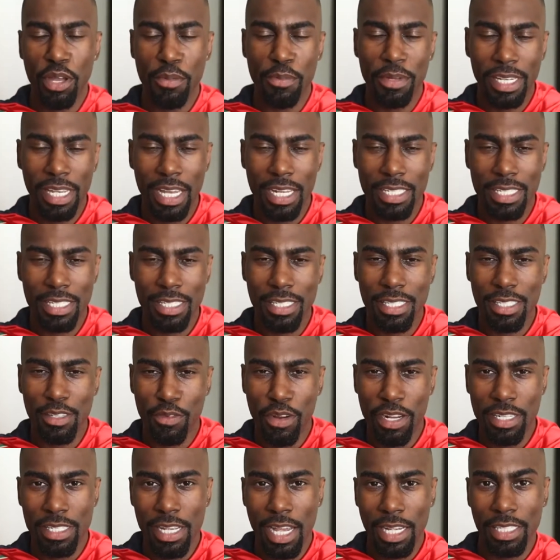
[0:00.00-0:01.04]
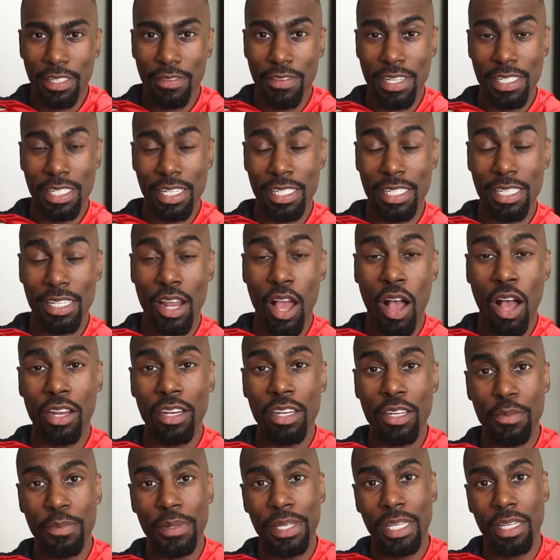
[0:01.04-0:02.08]
DeRay McKesson, civil rights activist, it's an
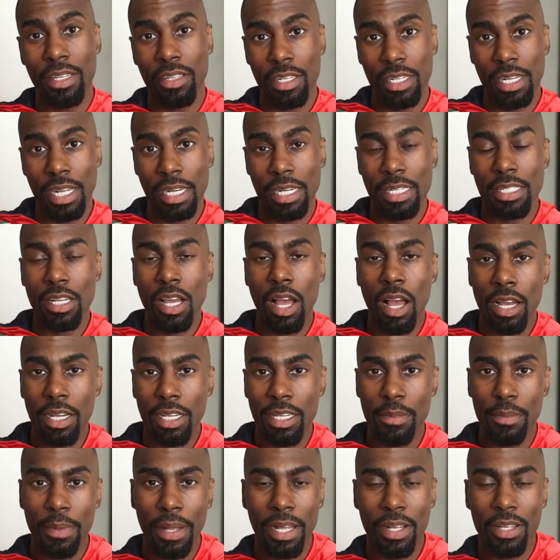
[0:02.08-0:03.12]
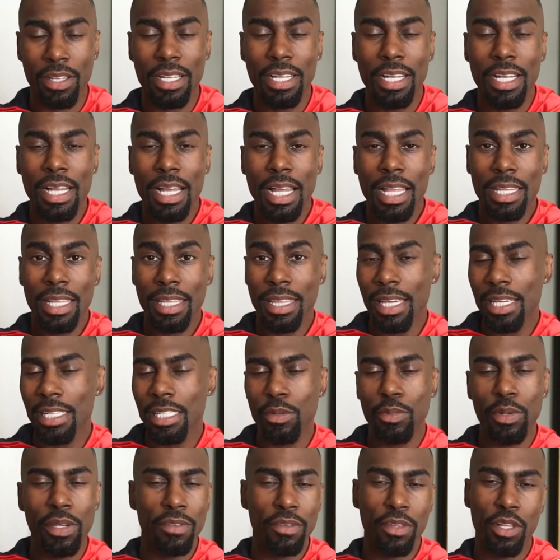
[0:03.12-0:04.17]
honor to be here today to talk about the
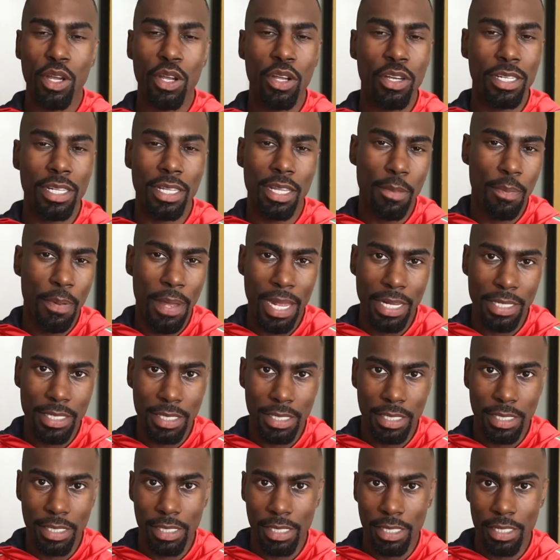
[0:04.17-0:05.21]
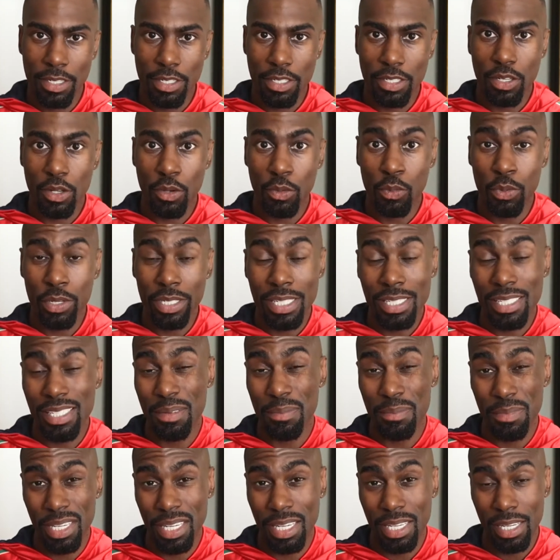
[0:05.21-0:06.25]
things that we've learned in the past 6 years. What
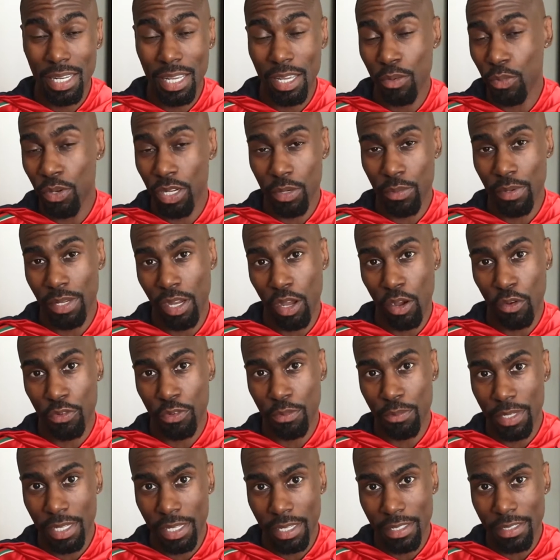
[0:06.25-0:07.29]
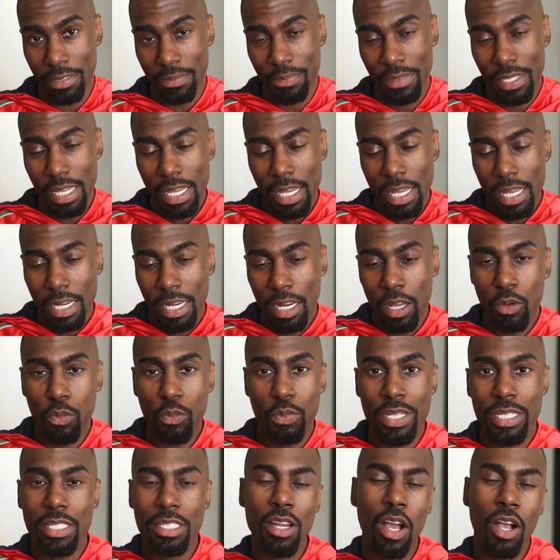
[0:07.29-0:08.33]
does it mean and where do we go from here? Now,
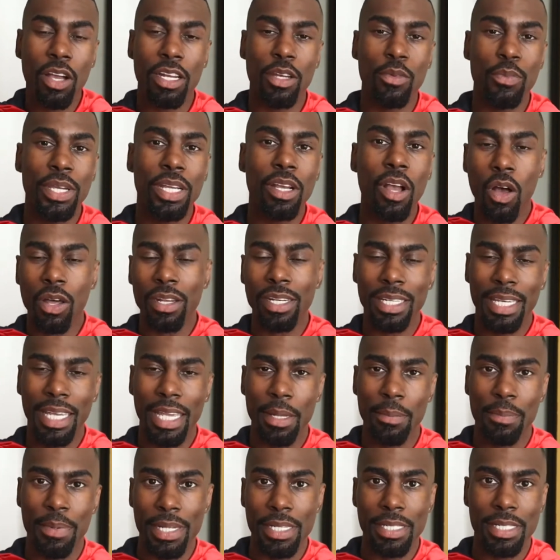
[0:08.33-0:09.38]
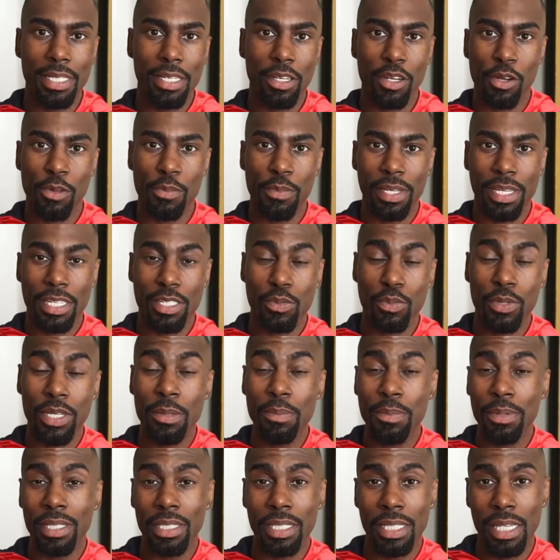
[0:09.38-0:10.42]
when we started, we called it Campaign Zero
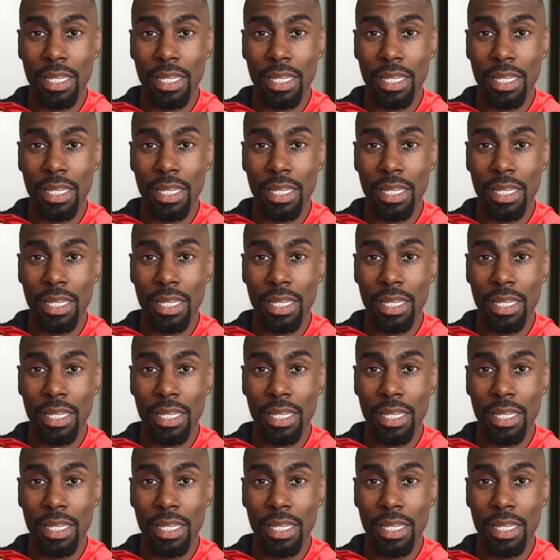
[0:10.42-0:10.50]
because we